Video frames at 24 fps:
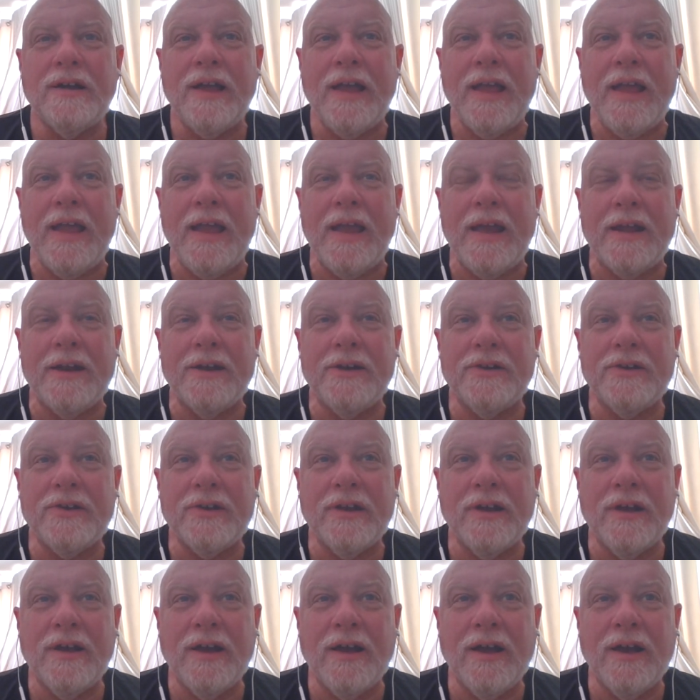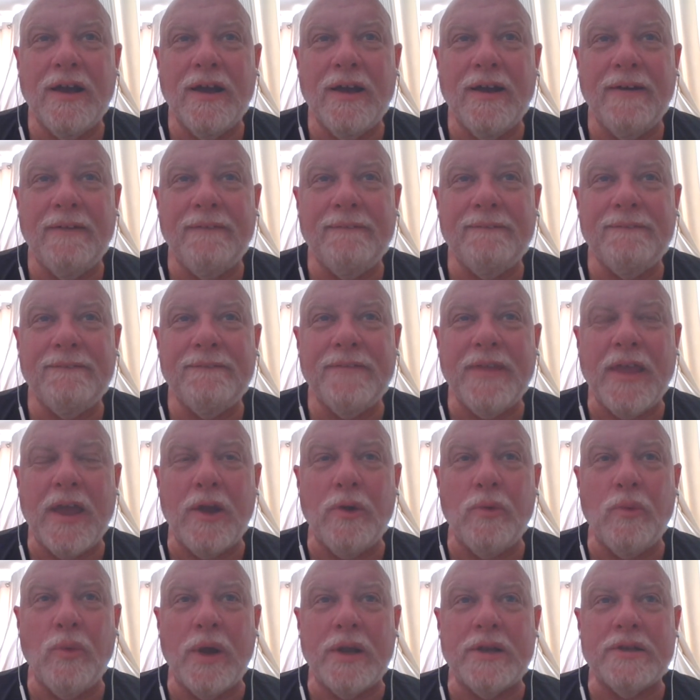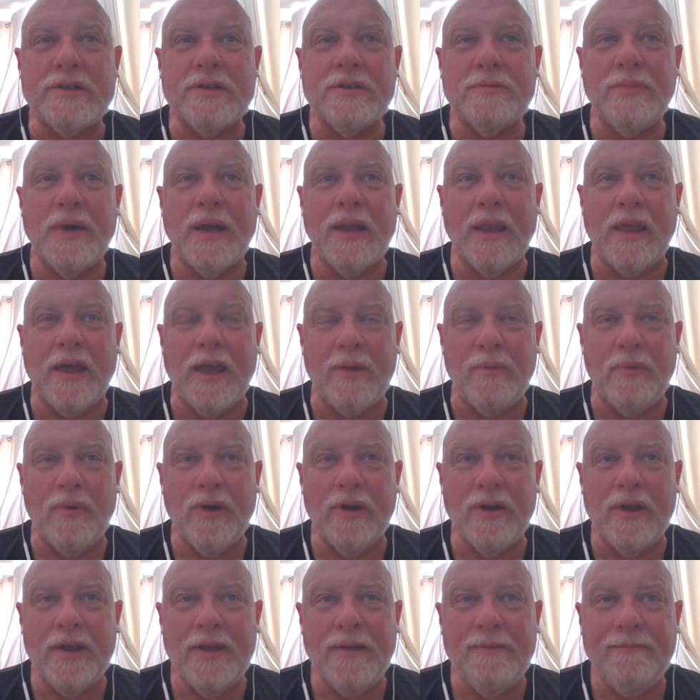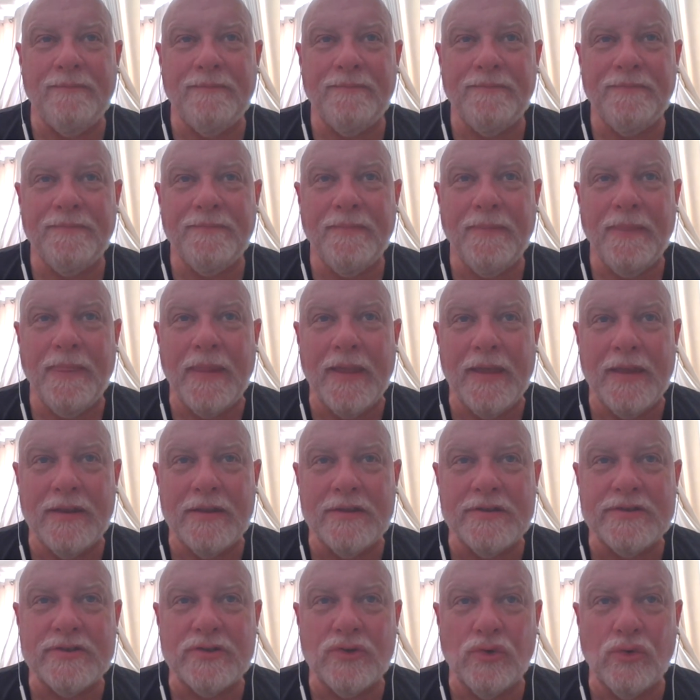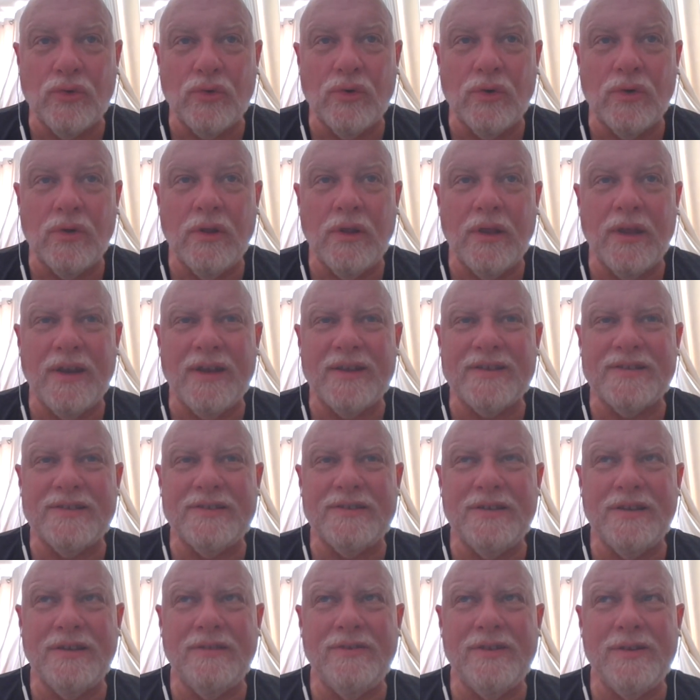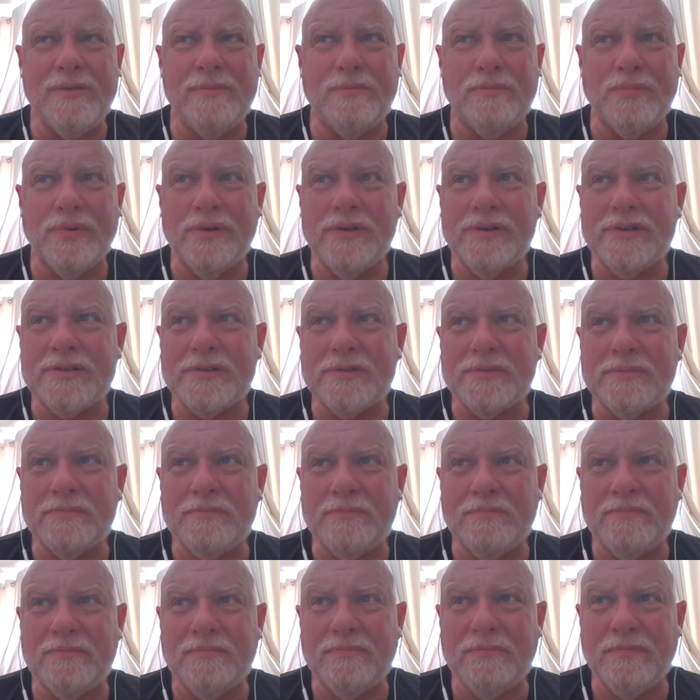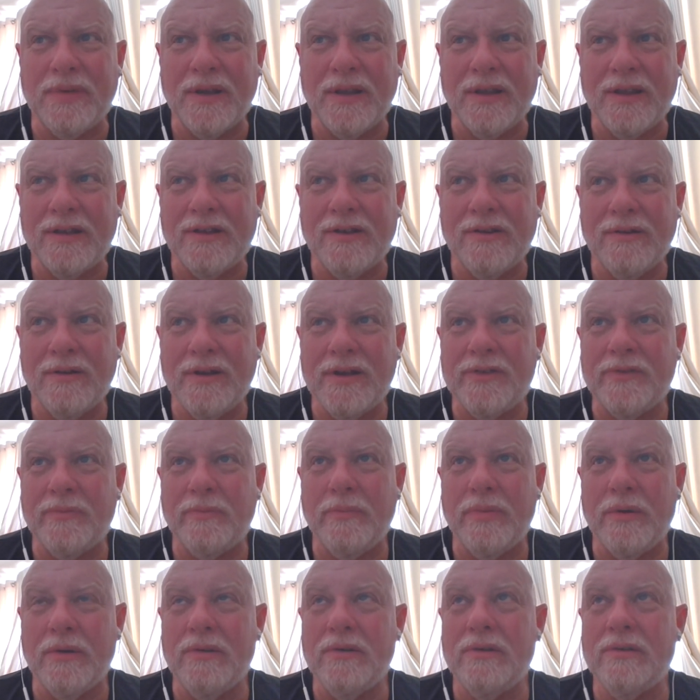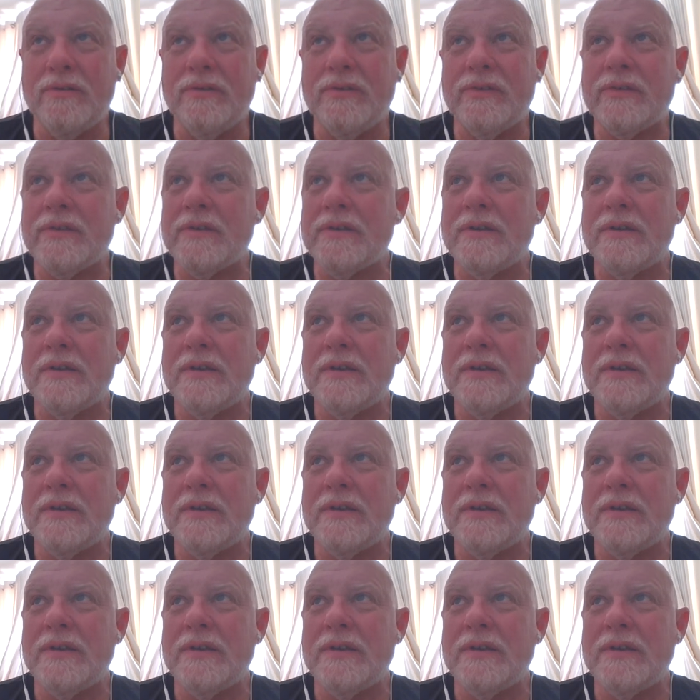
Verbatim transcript: And uh, I went to my library in the school, and I said, do you have any books by Edgar Rice Burroughs?